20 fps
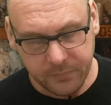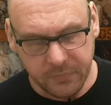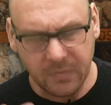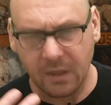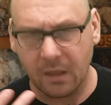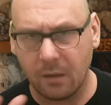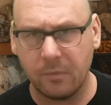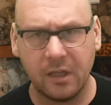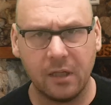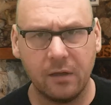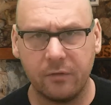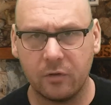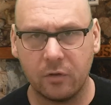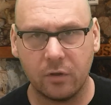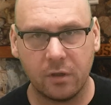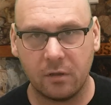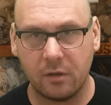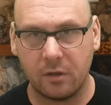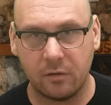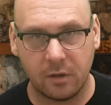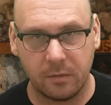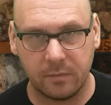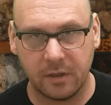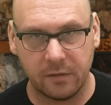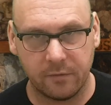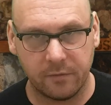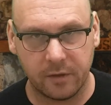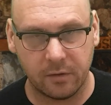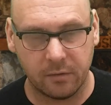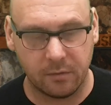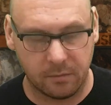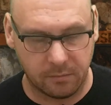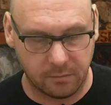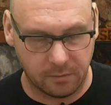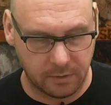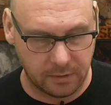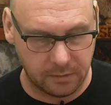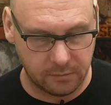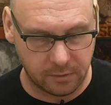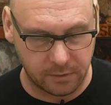I may even do a little update video
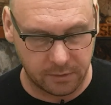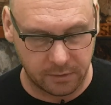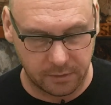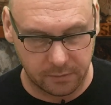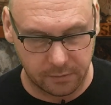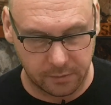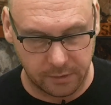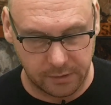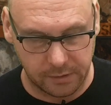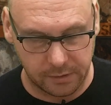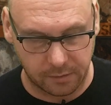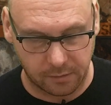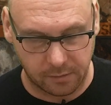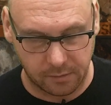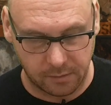on here.